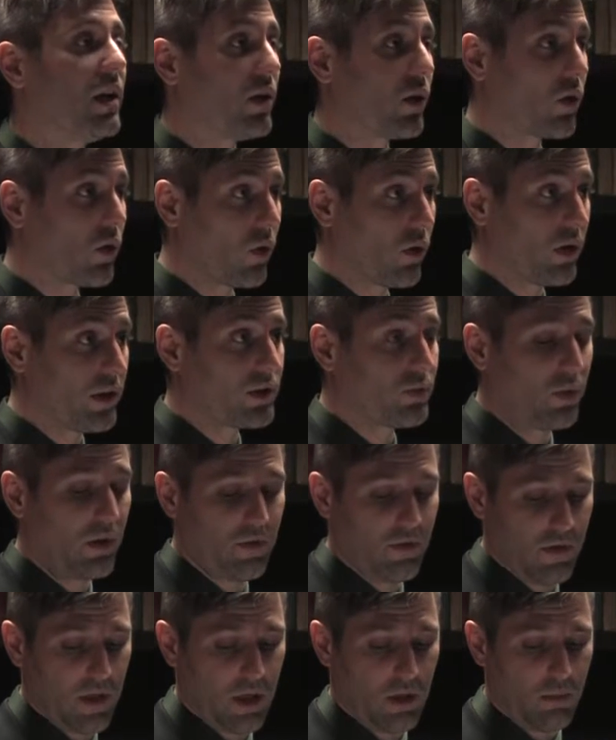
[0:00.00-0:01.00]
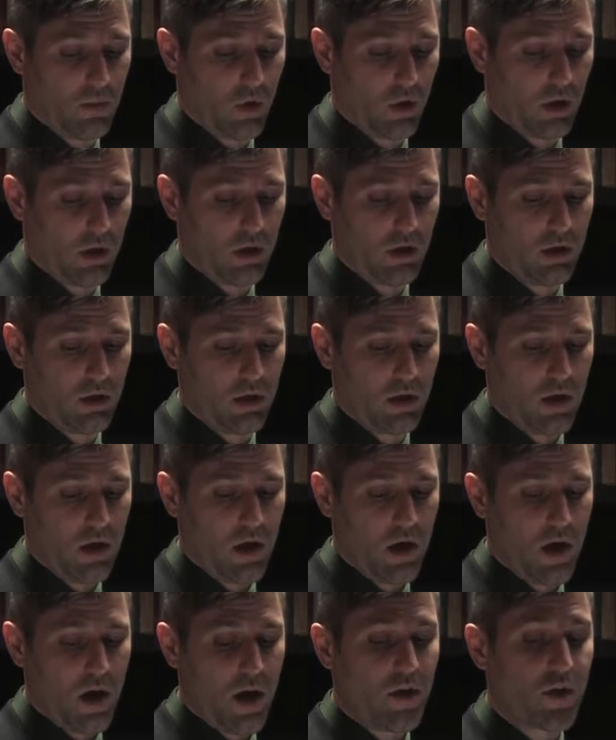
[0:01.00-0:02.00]
in accordance with Fenimore.
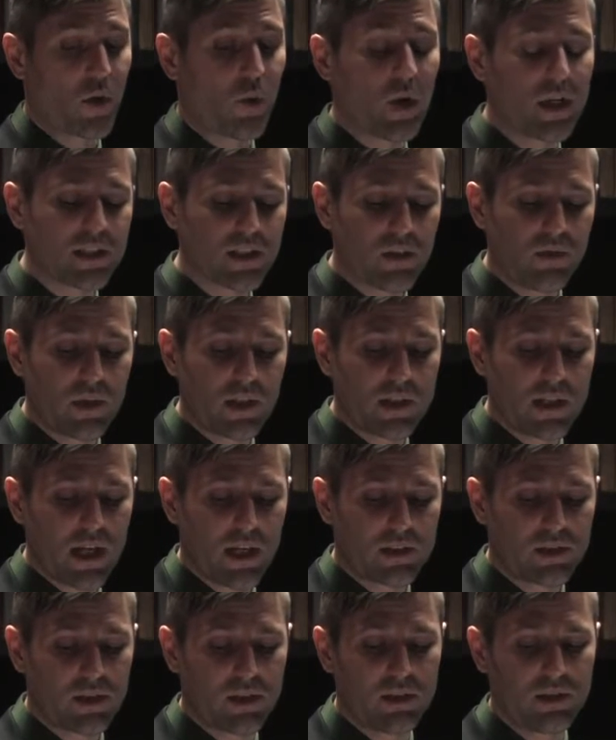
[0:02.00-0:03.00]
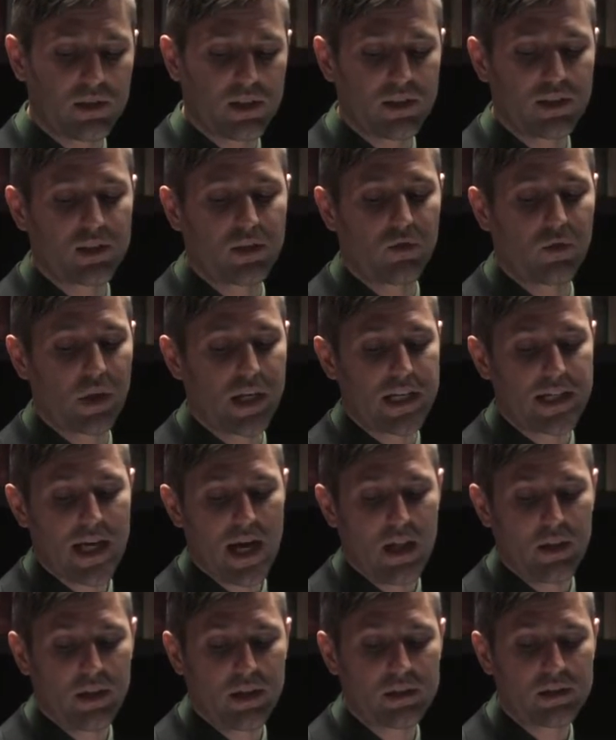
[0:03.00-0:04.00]
The rest of the text consists of
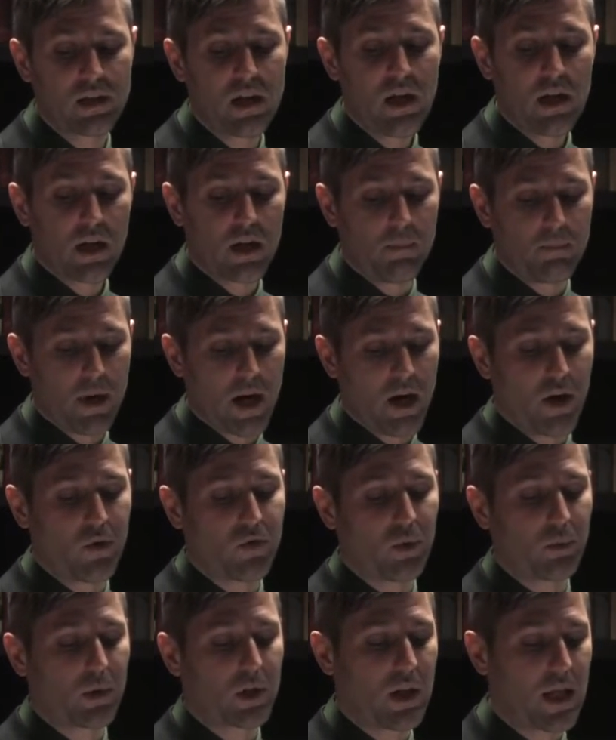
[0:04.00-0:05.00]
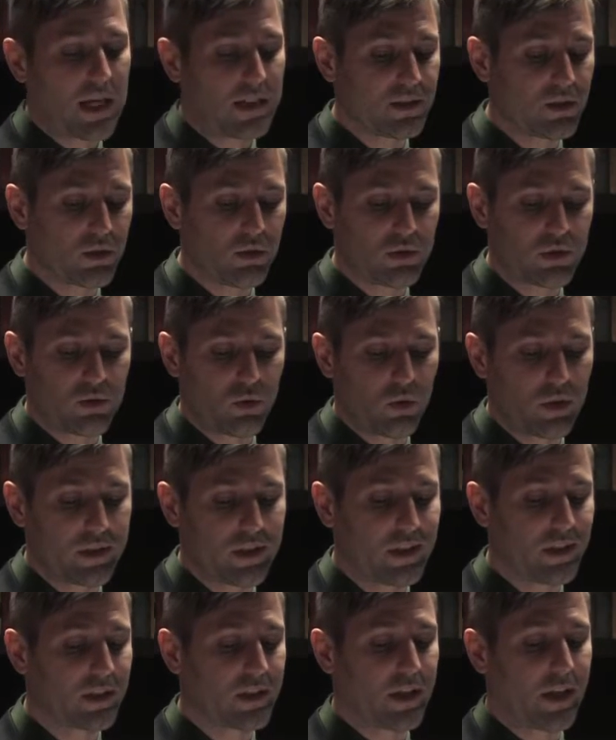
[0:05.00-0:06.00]
retellings compiled from classical
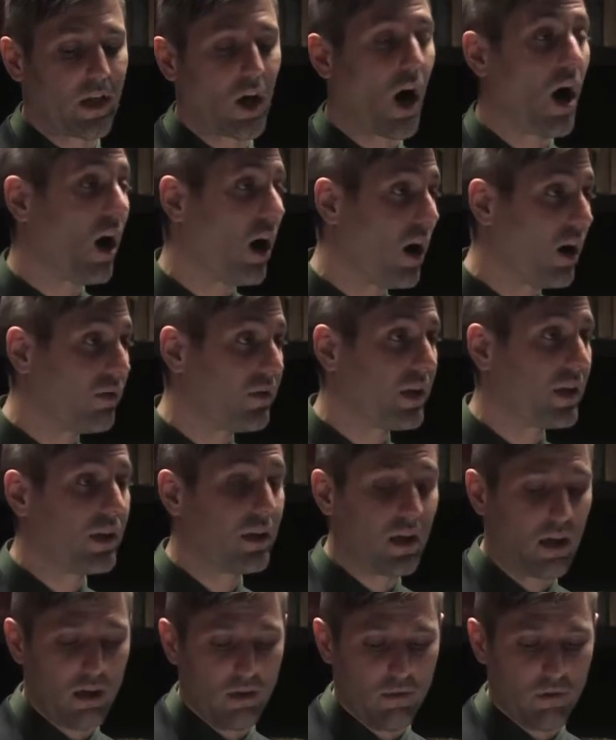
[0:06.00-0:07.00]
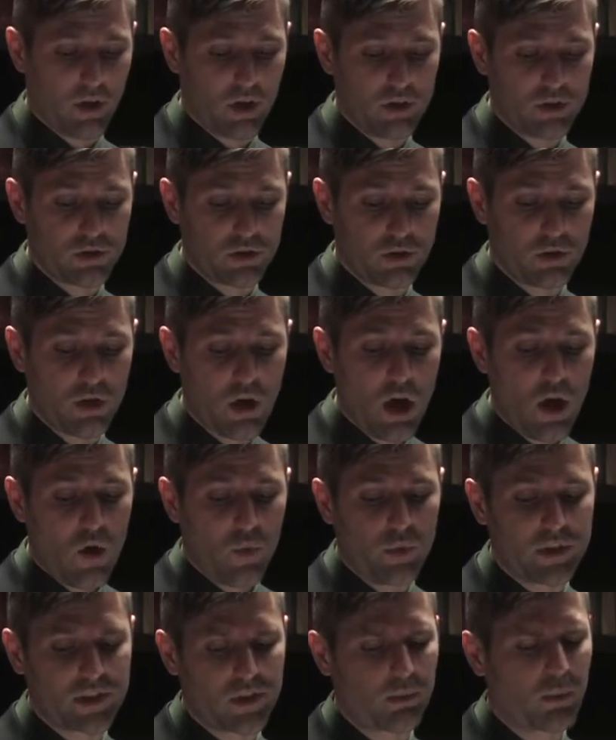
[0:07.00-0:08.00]
sources like Ovid and Virgil,
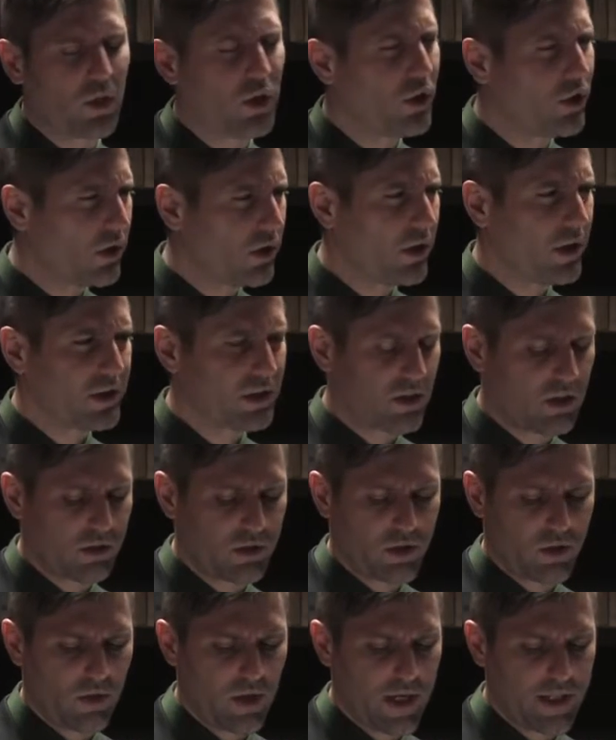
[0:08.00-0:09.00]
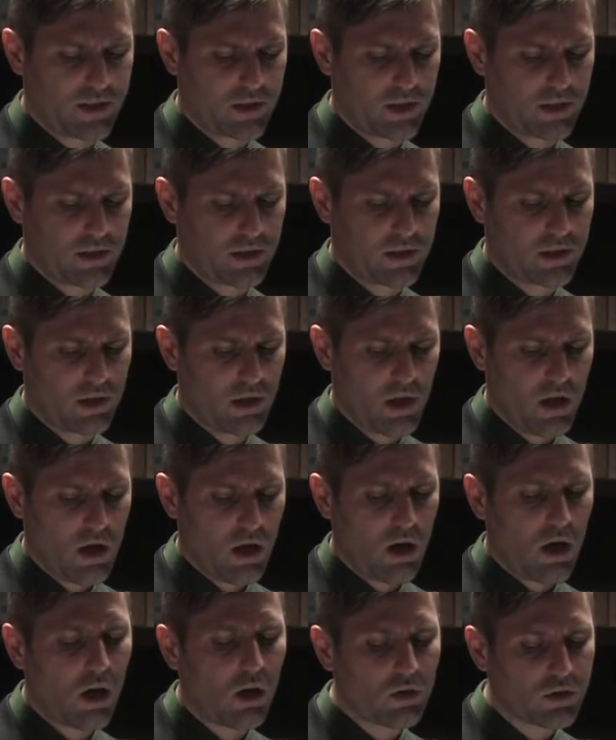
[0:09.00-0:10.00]
with some curious alterations.
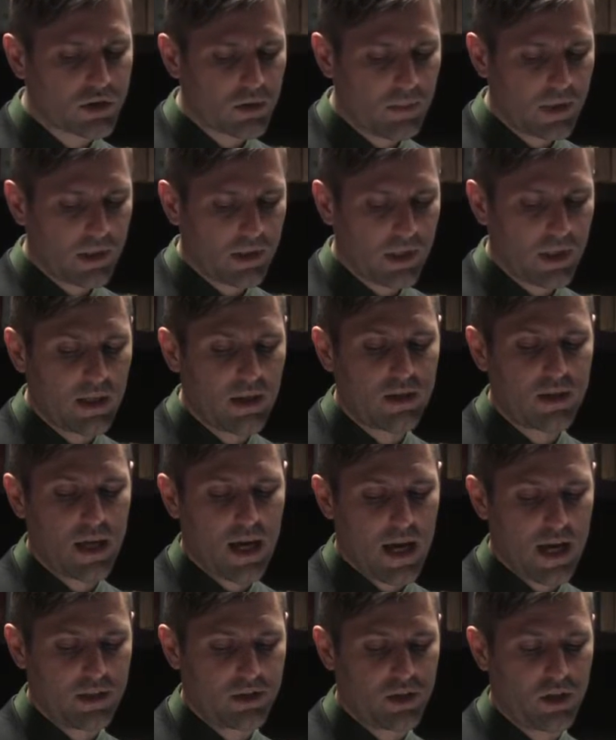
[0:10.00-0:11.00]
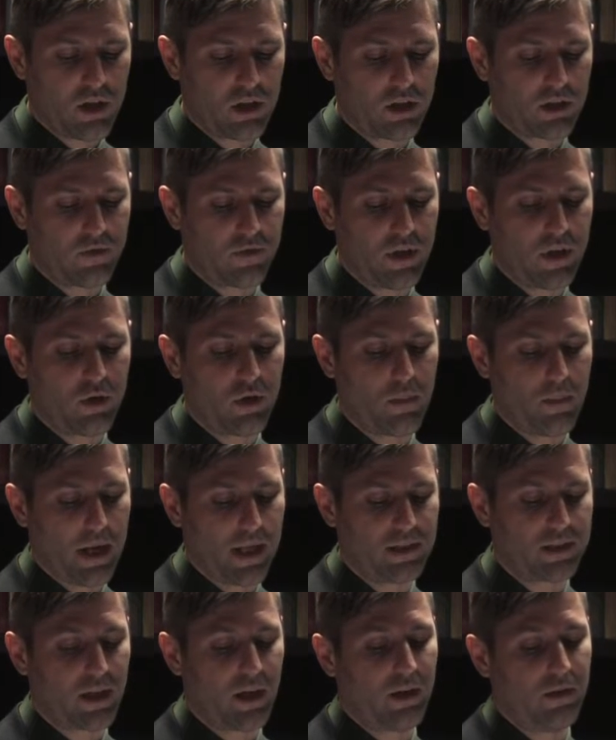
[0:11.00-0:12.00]
Ultimately, the hagiography
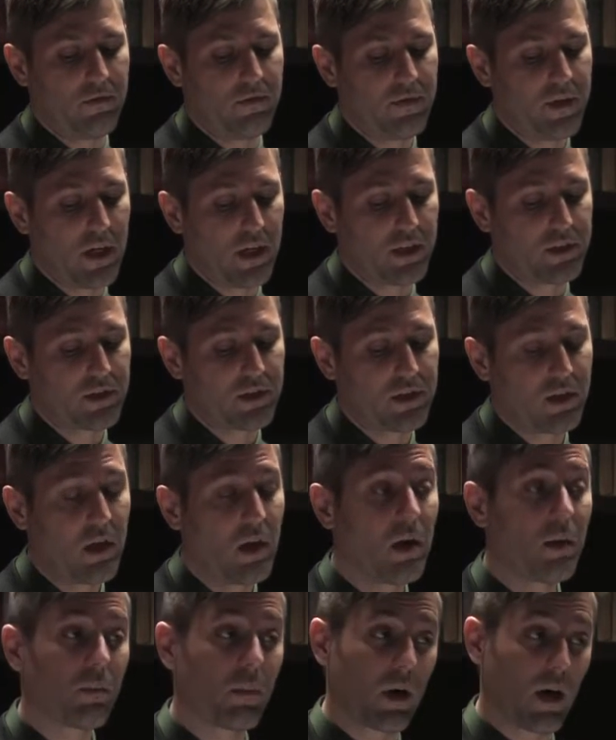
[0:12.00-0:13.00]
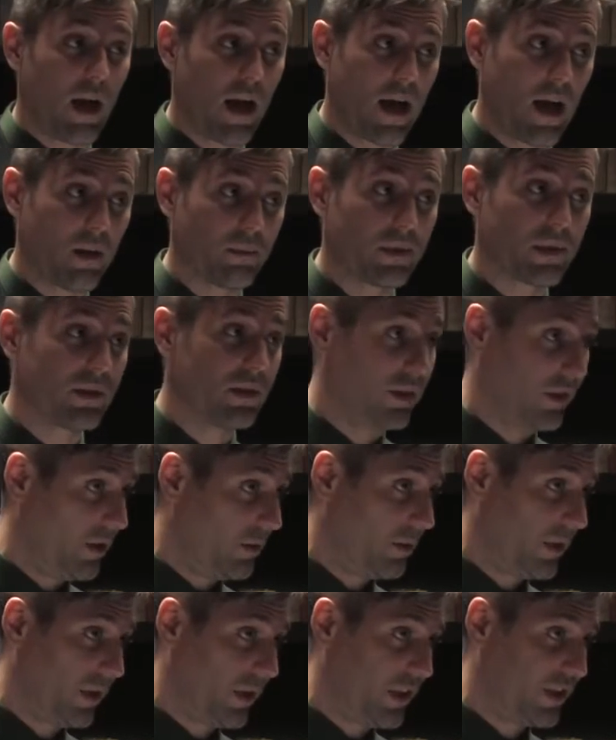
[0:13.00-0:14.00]
remains unfinished, perhaps
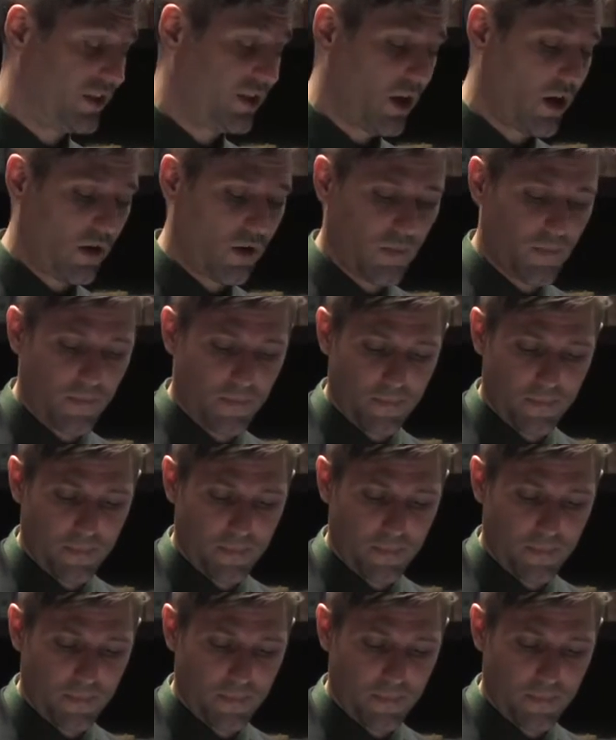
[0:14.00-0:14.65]
deliberately so.